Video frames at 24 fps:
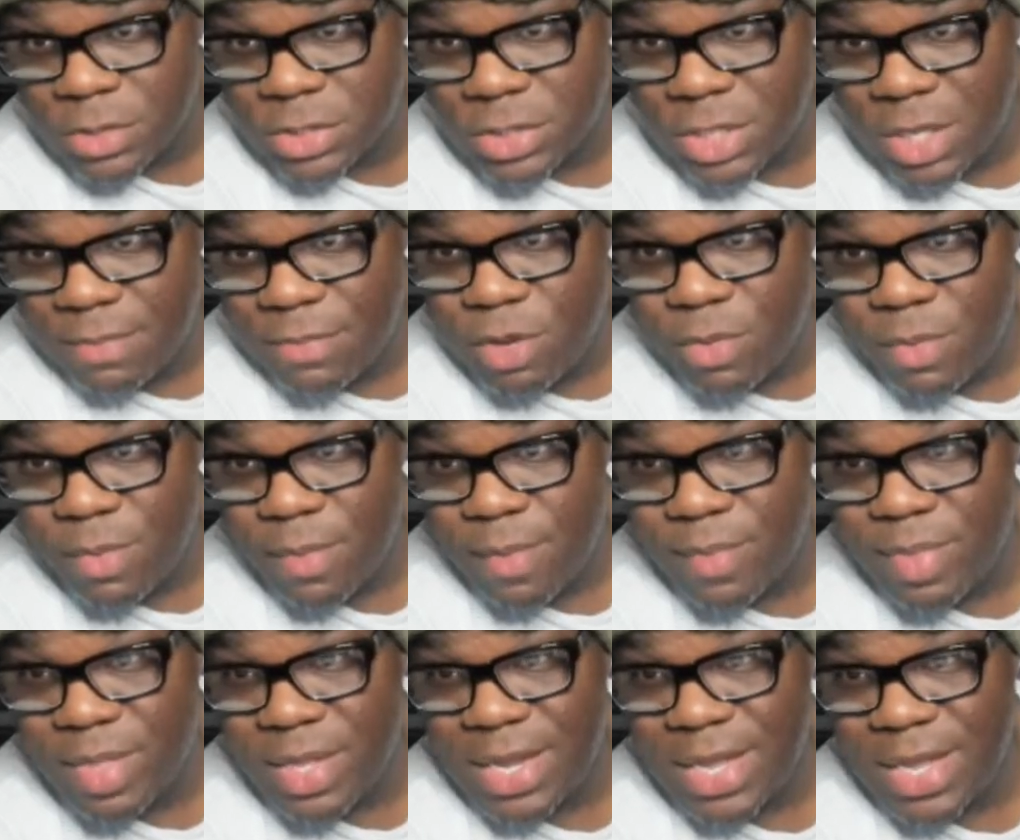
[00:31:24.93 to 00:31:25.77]
Skip, you
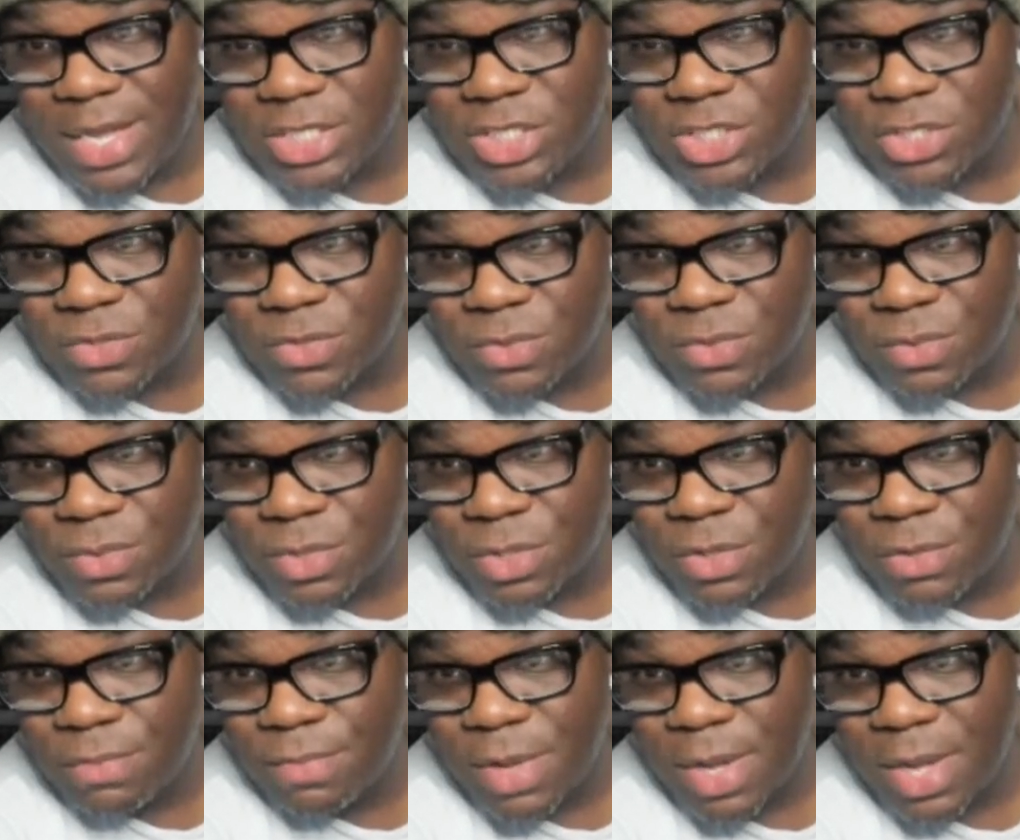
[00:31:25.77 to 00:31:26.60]
remember the last shoe
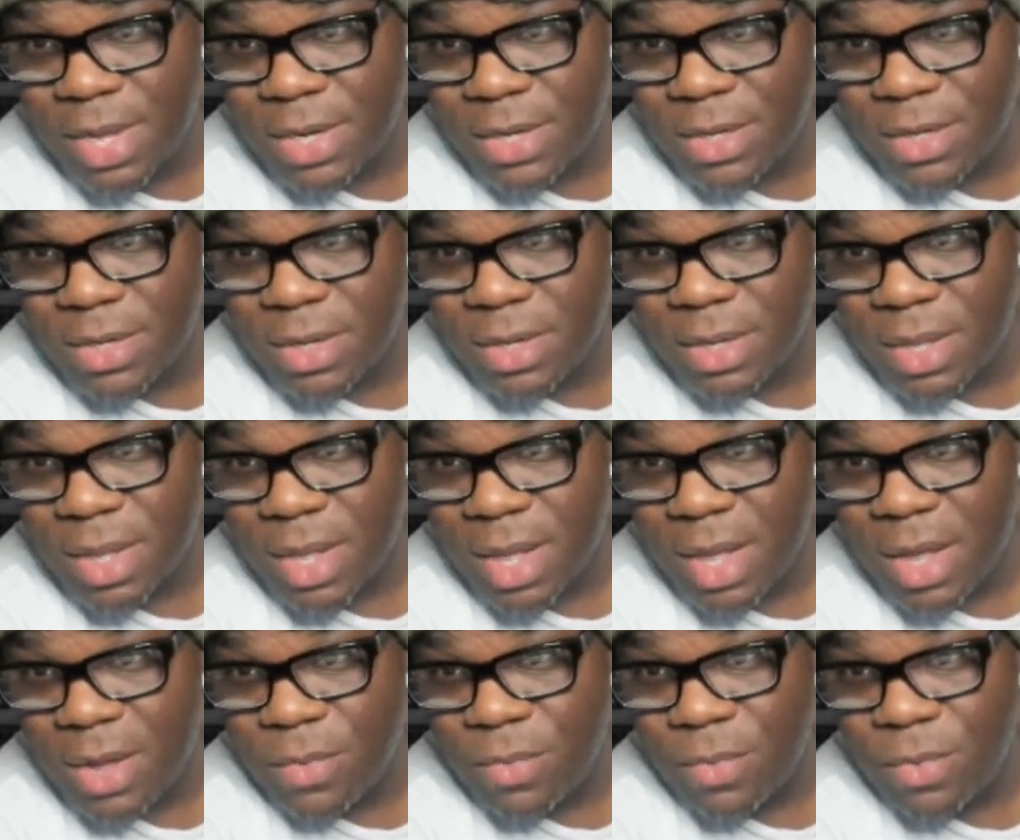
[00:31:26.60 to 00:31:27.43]
you bought?
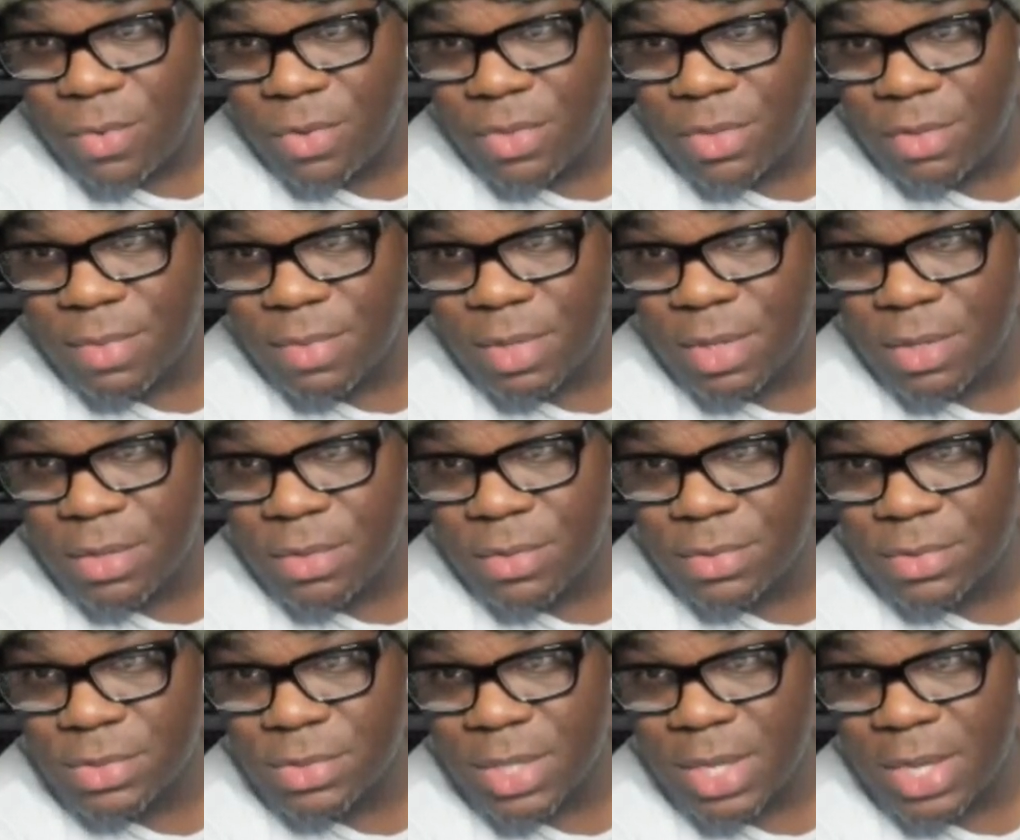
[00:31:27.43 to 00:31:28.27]
I wore them
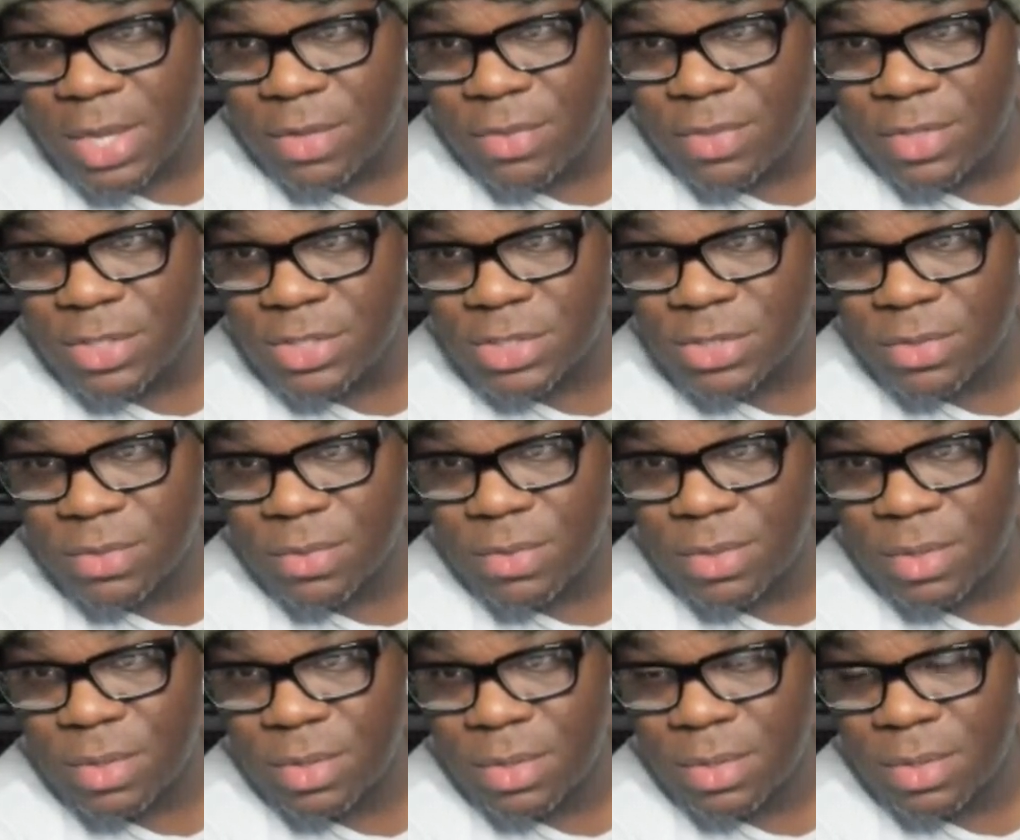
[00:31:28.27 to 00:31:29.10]
hoes out the
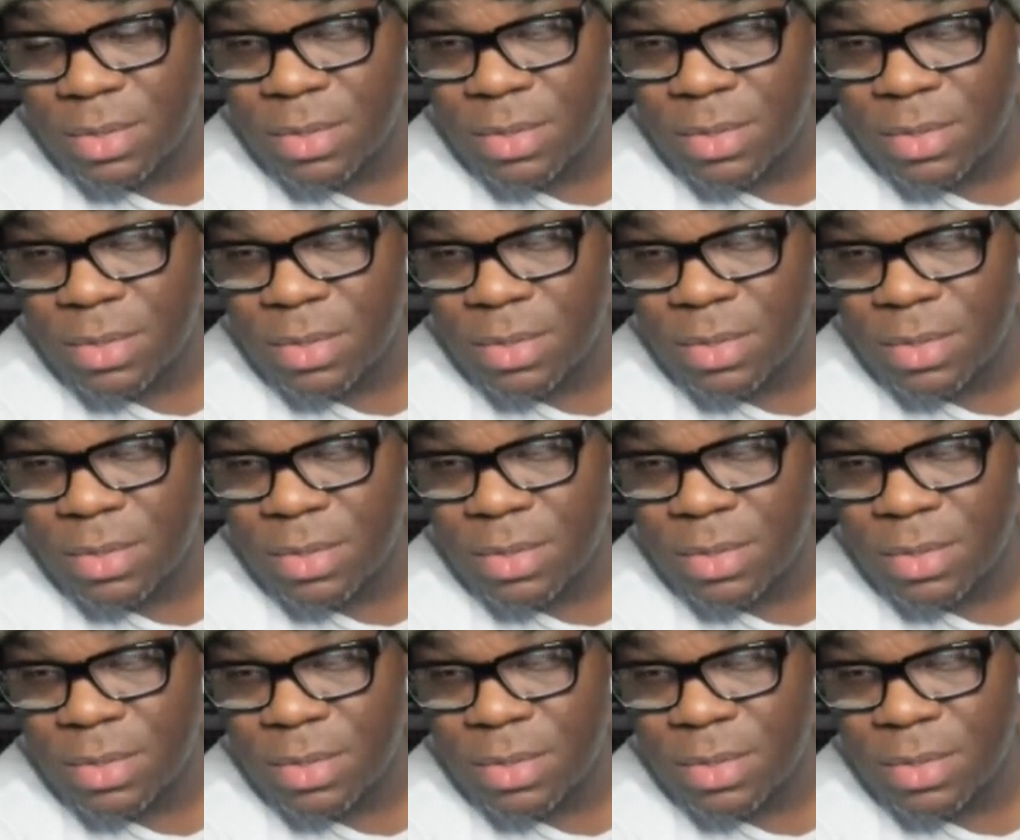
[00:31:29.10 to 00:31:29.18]
store.